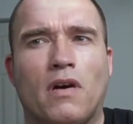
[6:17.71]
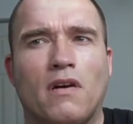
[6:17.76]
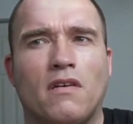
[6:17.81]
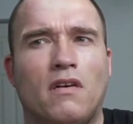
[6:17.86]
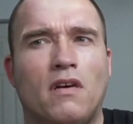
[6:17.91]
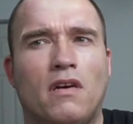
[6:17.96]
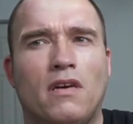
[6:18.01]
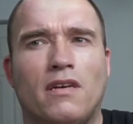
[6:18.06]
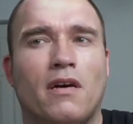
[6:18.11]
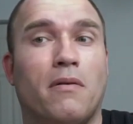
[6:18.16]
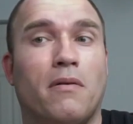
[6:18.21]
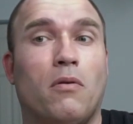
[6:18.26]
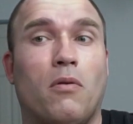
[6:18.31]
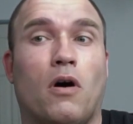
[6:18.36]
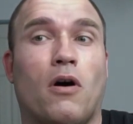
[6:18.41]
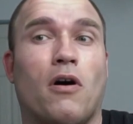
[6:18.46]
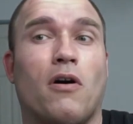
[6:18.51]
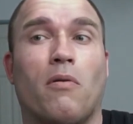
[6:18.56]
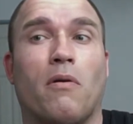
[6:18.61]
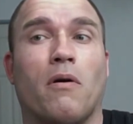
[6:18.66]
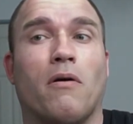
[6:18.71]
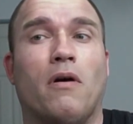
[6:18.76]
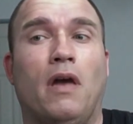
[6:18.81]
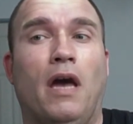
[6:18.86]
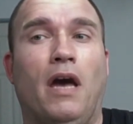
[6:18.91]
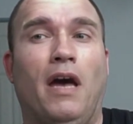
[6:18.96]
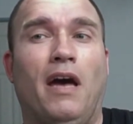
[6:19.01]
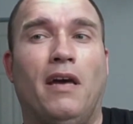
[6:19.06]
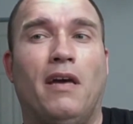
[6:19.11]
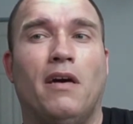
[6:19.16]
he didn't tell me what hardware he
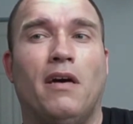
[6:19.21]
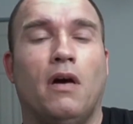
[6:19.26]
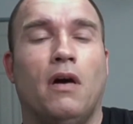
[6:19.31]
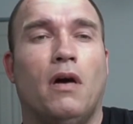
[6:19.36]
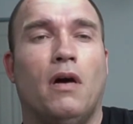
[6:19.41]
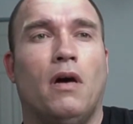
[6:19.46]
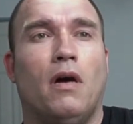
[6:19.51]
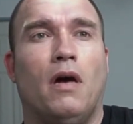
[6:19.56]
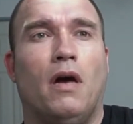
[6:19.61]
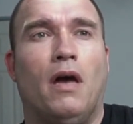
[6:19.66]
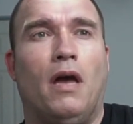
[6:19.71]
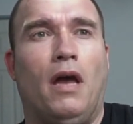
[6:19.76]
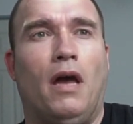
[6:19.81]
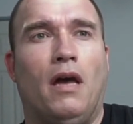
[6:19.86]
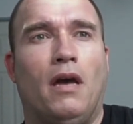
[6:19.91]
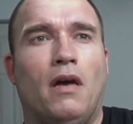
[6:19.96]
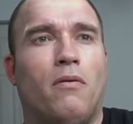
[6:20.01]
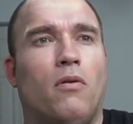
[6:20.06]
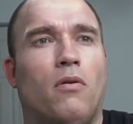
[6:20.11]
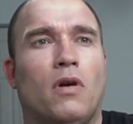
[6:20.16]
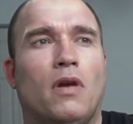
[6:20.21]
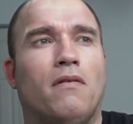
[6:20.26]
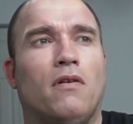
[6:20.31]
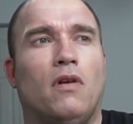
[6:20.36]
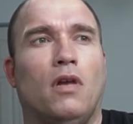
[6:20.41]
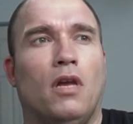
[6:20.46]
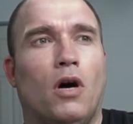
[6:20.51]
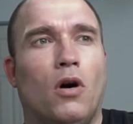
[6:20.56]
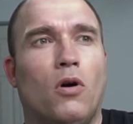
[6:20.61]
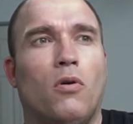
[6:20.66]
had, and it wouldn't even
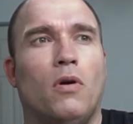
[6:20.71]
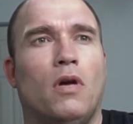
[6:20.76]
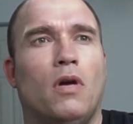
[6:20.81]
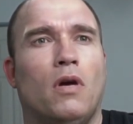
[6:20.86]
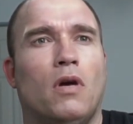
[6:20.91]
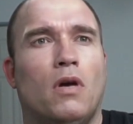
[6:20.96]
load.